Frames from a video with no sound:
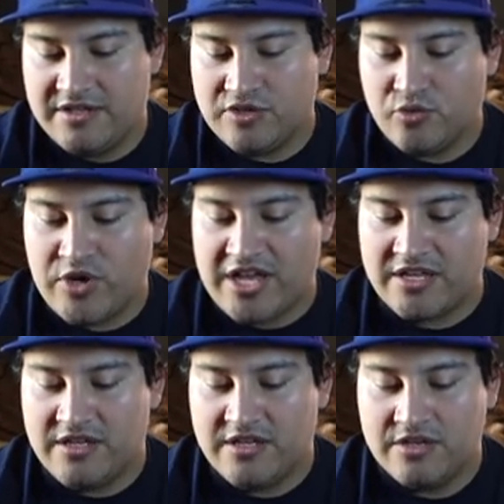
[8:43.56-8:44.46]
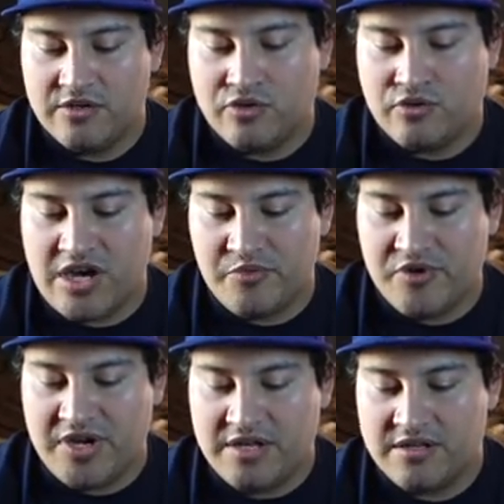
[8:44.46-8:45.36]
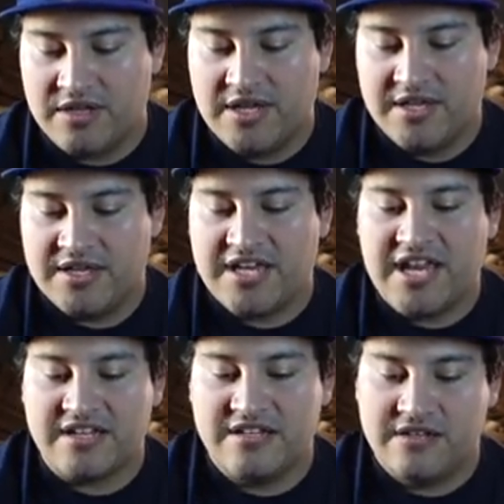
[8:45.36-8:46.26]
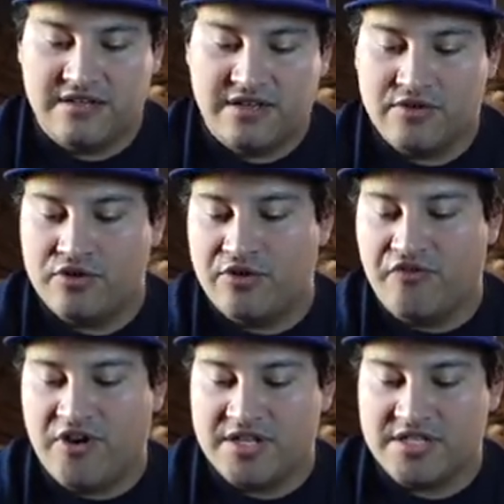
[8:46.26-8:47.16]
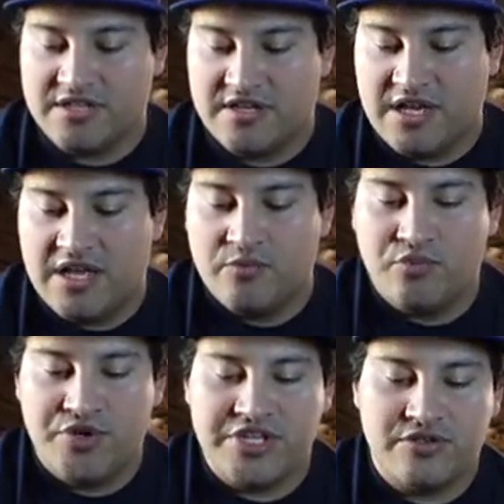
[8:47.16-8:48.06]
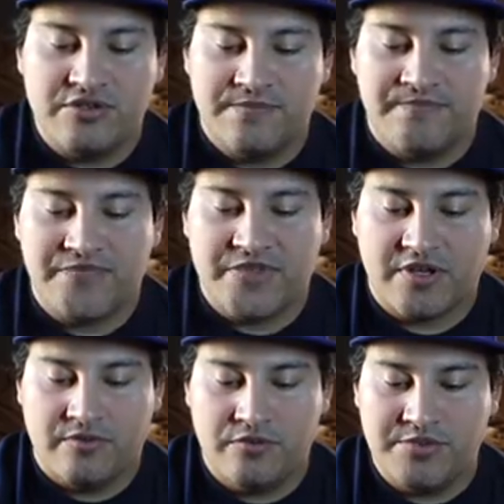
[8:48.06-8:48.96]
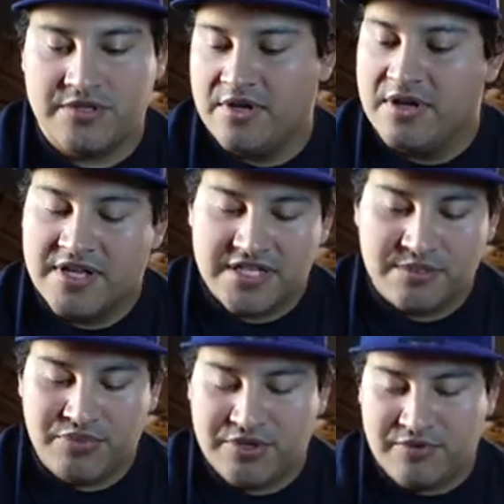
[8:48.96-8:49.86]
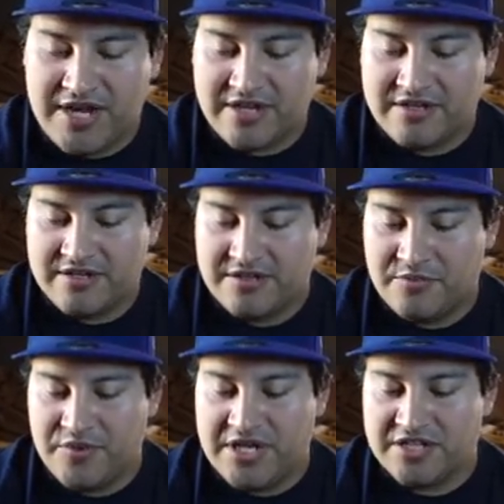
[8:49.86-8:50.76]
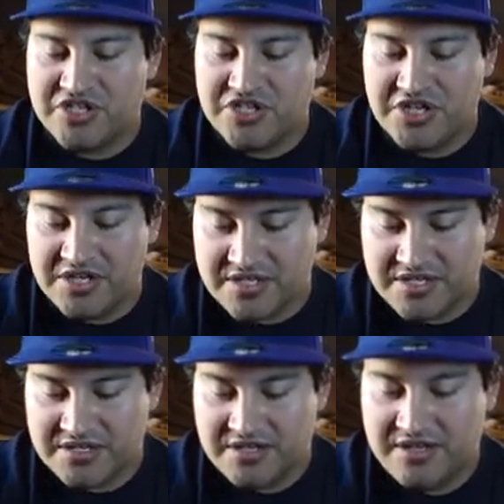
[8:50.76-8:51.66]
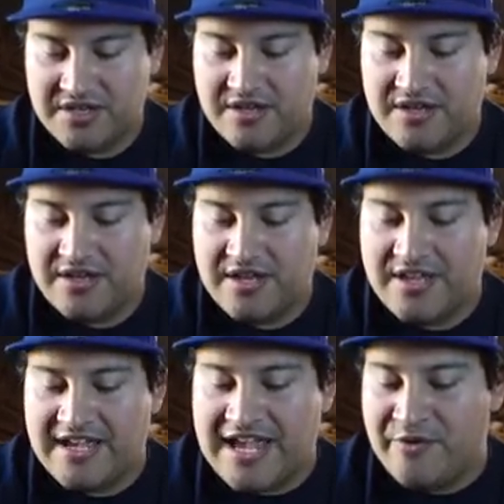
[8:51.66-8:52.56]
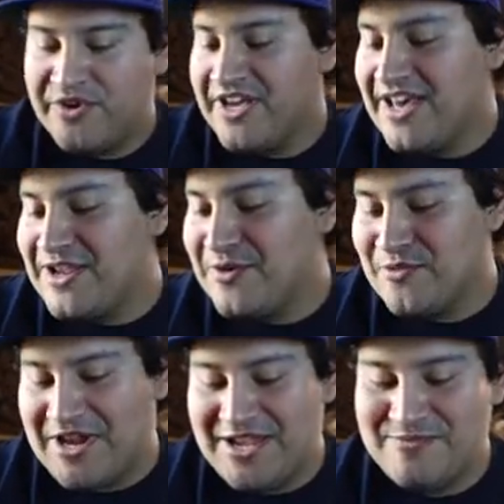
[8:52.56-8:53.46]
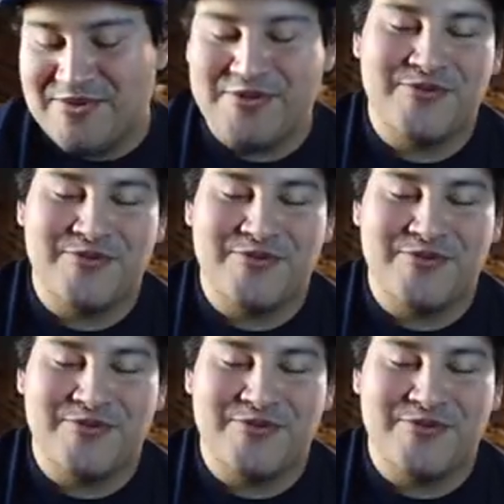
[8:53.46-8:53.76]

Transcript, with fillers: Thwackey, Cramorant, Cacnea, Cufants, Weasel. Whoops. Spinarak. We got a Shinx. And we got a Rainbow